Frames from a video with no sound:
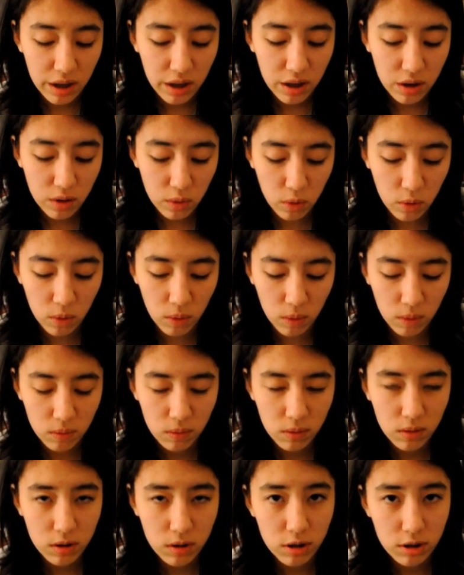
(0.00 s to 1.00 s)
in a hole,
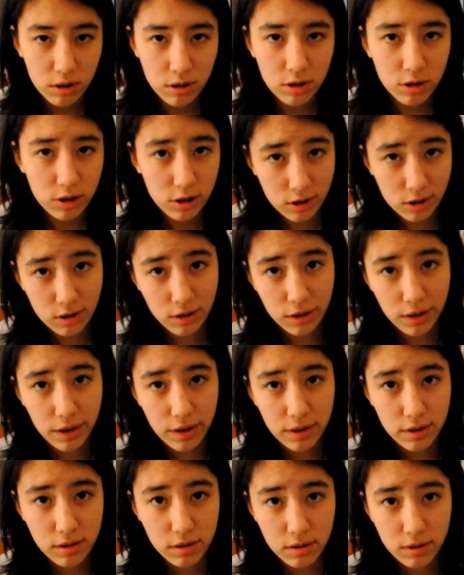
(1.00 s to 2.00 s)
just in
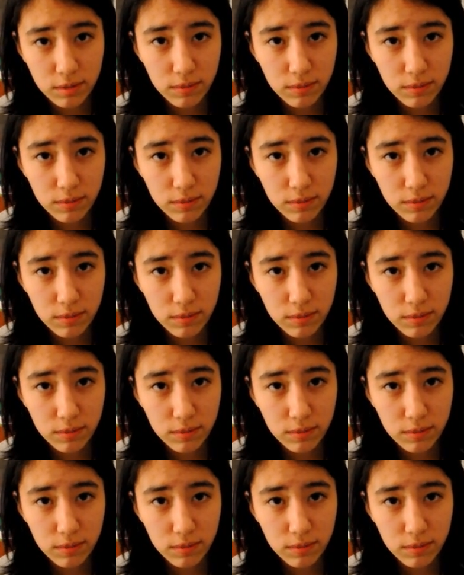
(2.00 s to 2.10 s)
case.